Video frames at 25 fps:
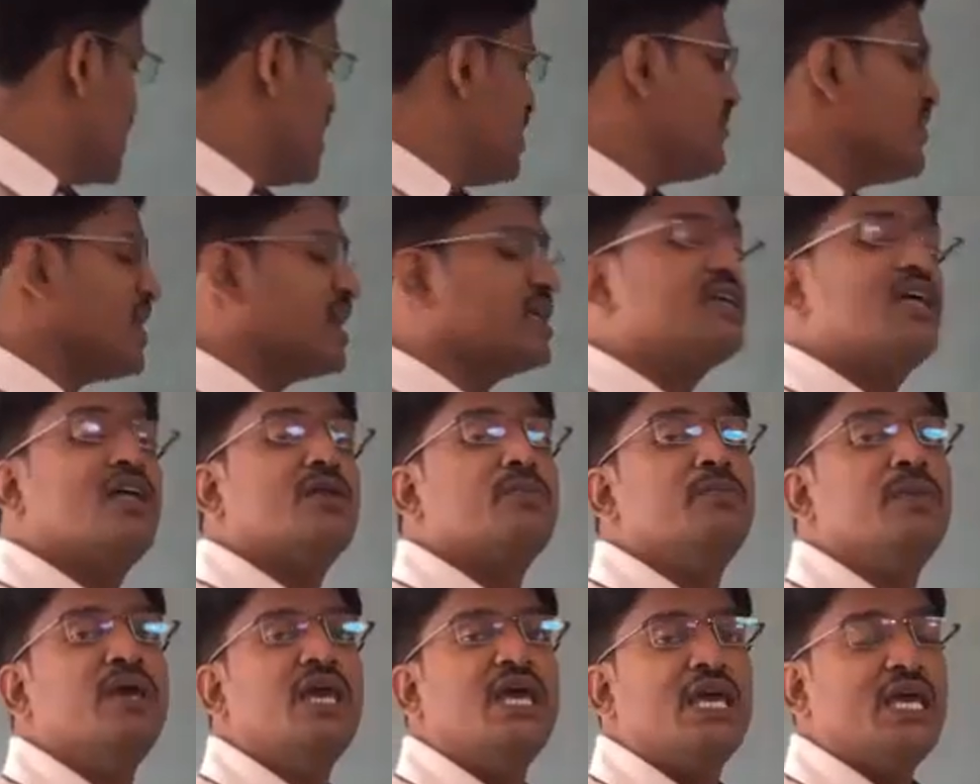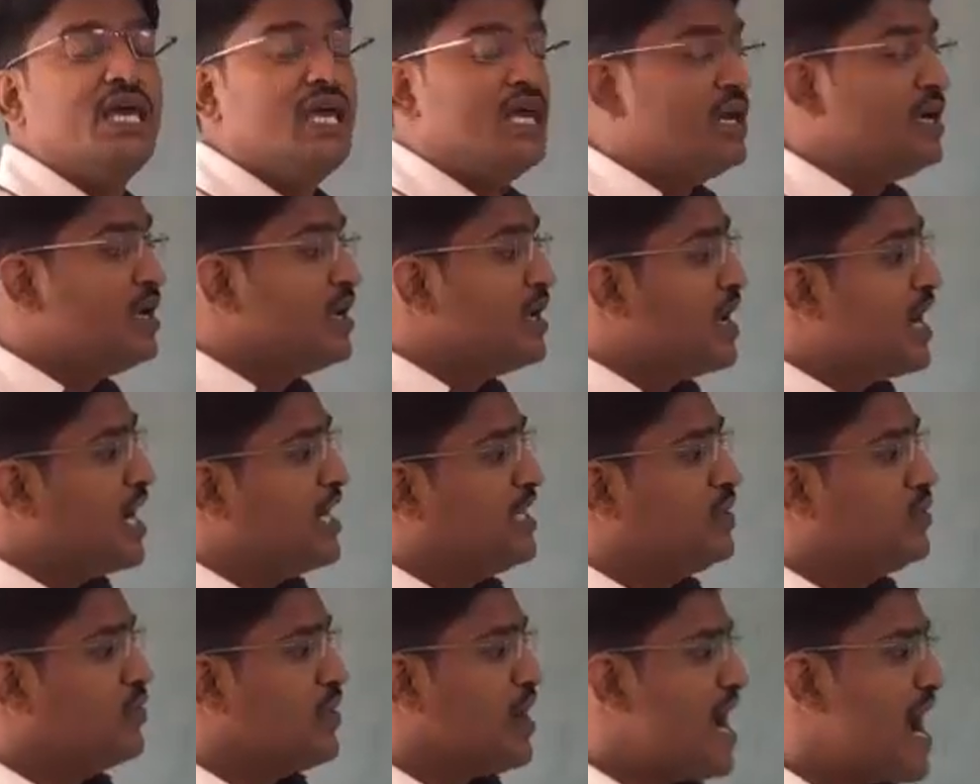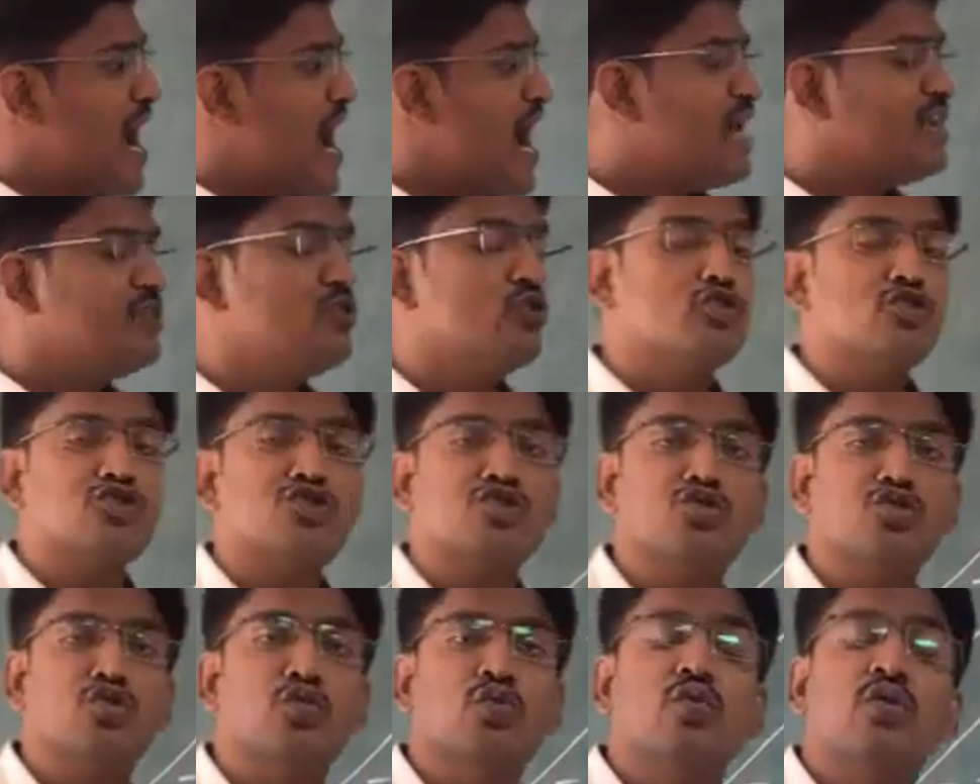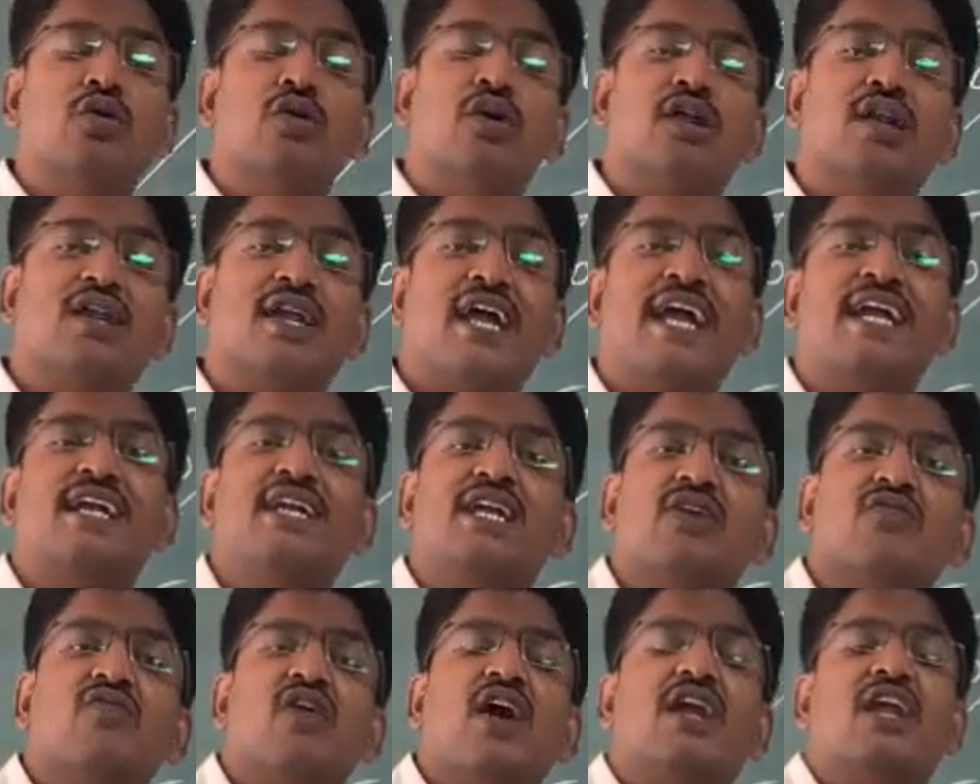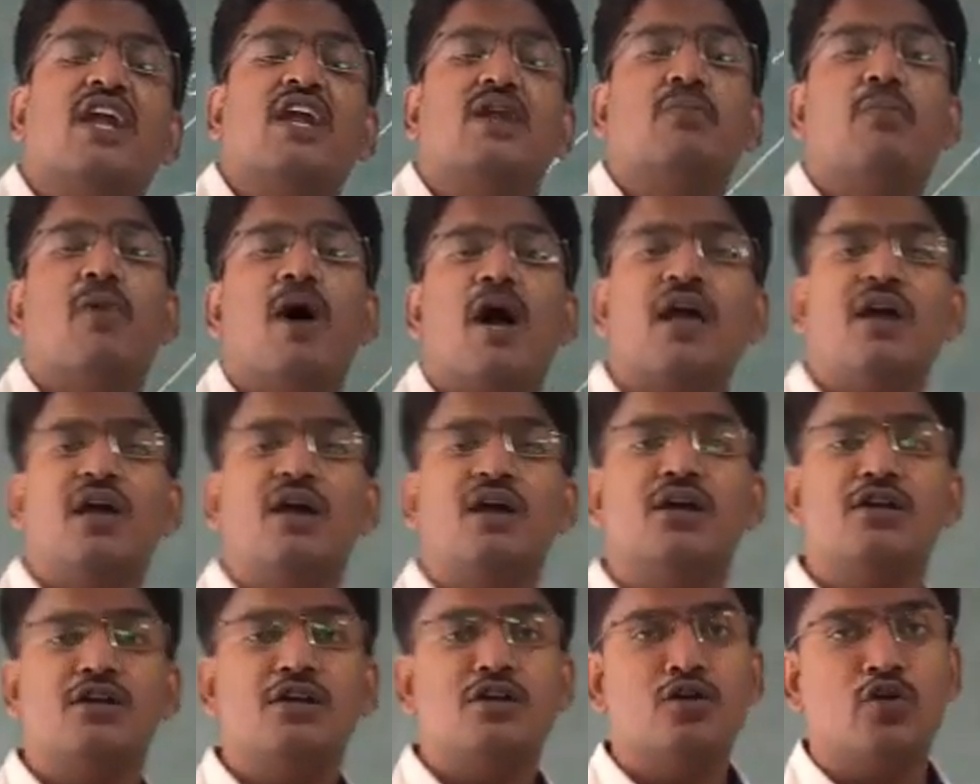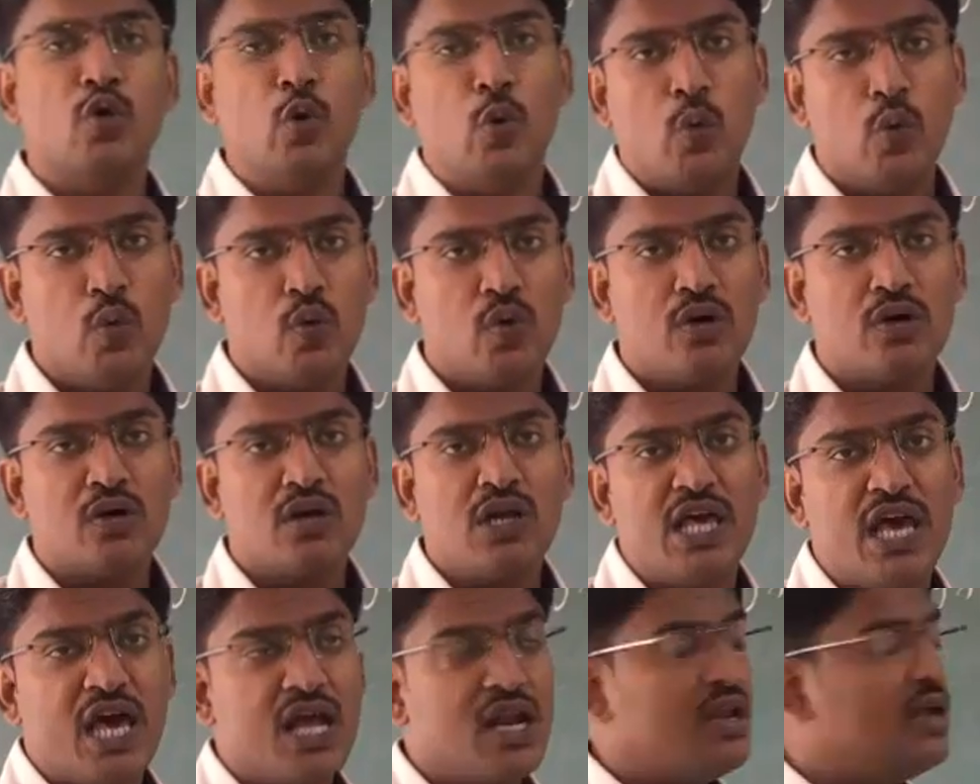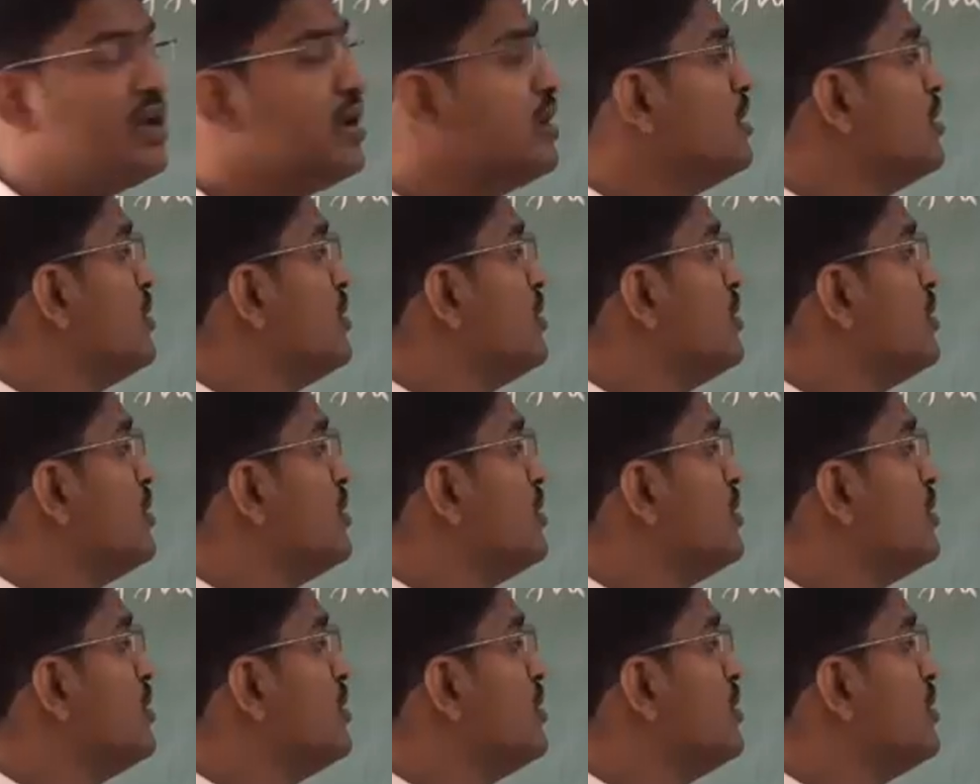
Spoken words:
vector B, and you add those two, write divided by 2. Clear?